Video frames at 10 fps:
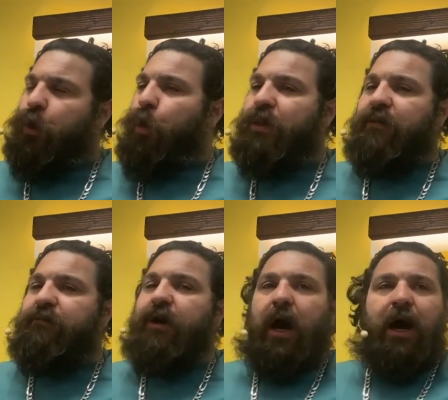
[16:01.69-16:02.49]
the will
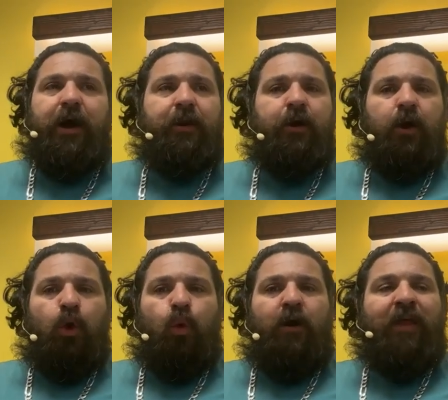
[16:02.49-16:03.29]
of God
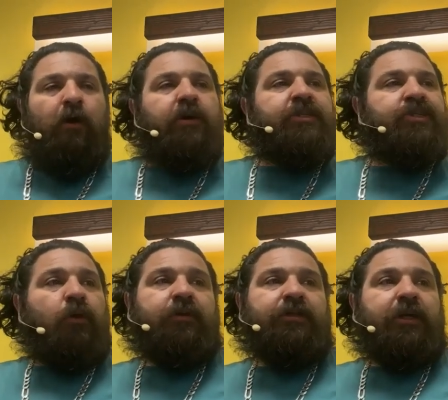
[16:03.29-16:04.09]
without
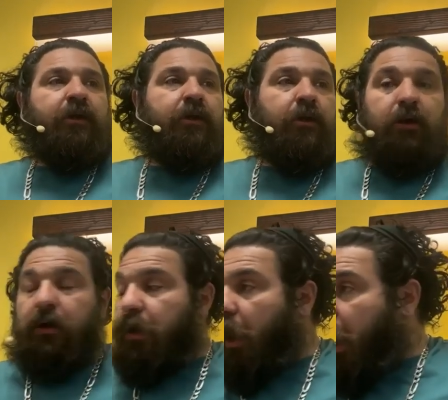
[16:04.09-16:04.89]
consulting
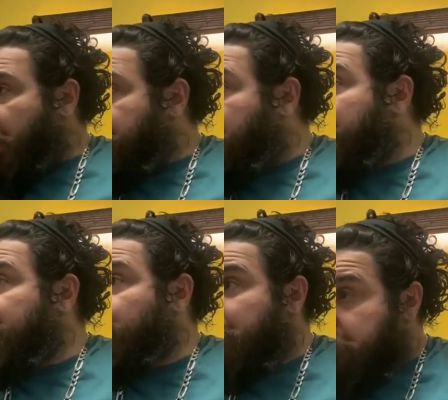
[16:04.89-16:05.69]
God for
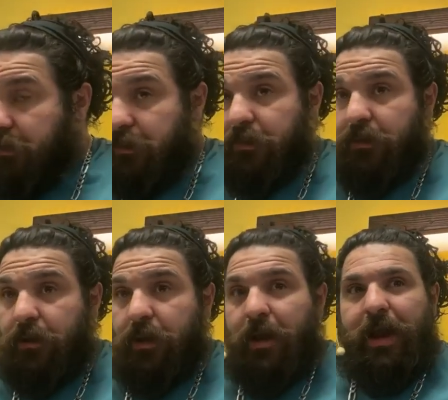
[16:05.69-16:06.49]
his will.
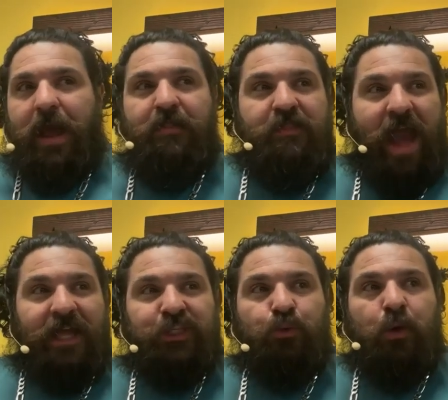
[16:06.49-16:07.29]
And
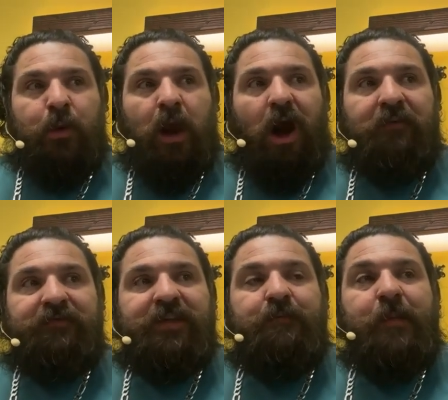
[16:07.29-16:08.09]
that's where we
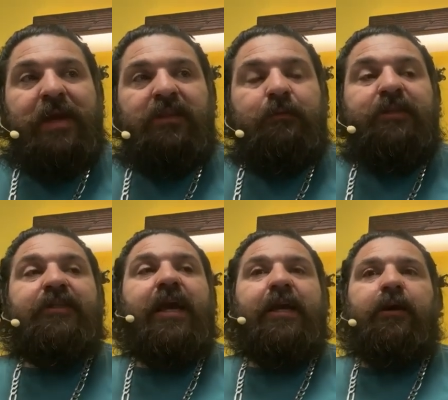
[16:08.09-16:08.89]
often make the
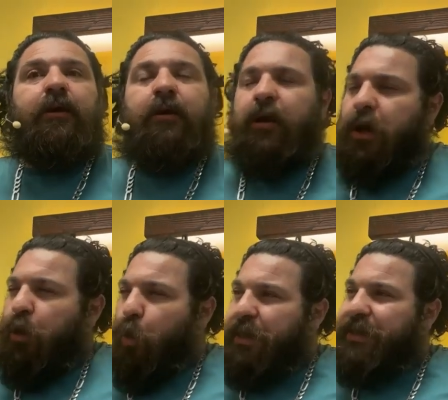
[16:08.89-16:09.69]
mistake.
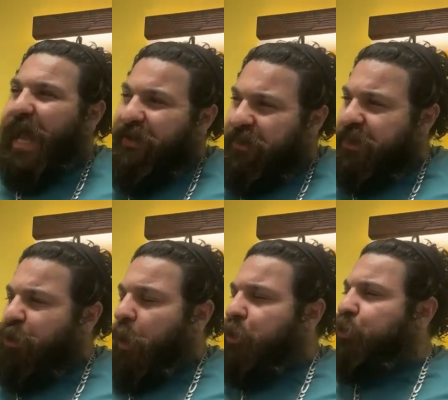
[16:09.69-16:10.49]
What David
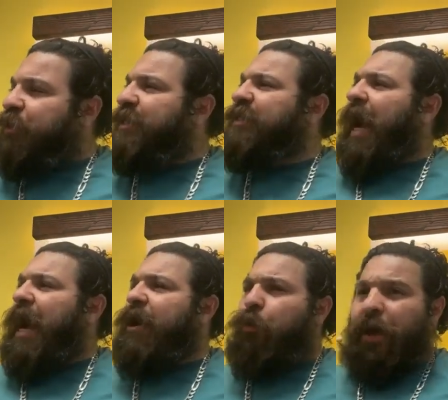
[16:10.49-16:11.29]
is going to
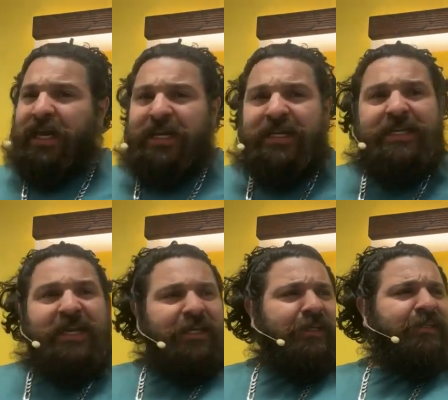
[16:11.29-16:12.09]
desire, what he
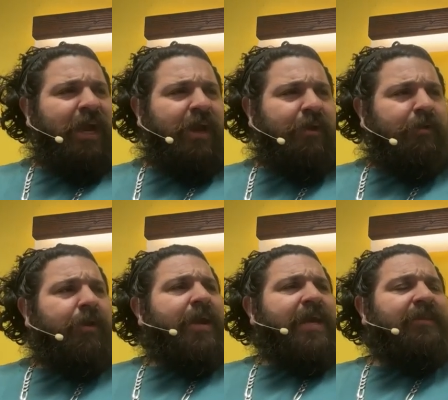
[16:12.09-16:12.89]
did desire
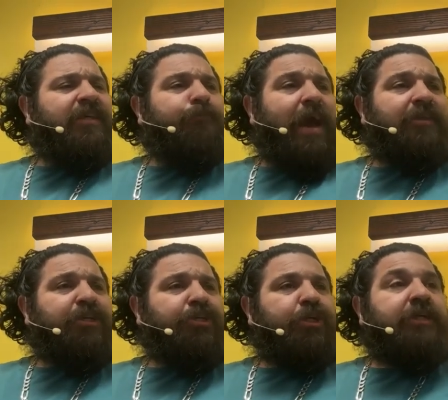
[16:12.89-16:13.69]
in this
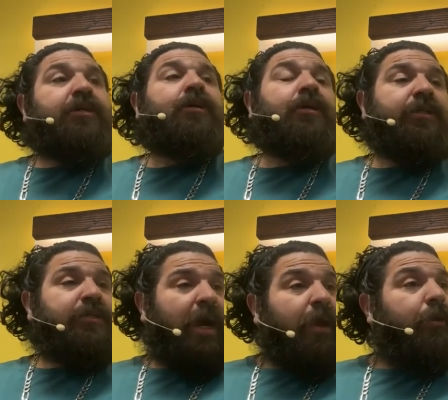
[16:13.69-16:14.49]
passage, is a good
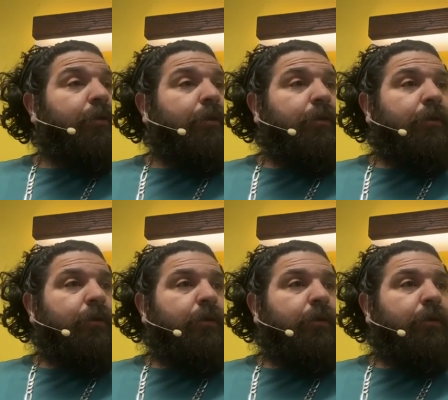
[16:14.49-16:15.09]
desire.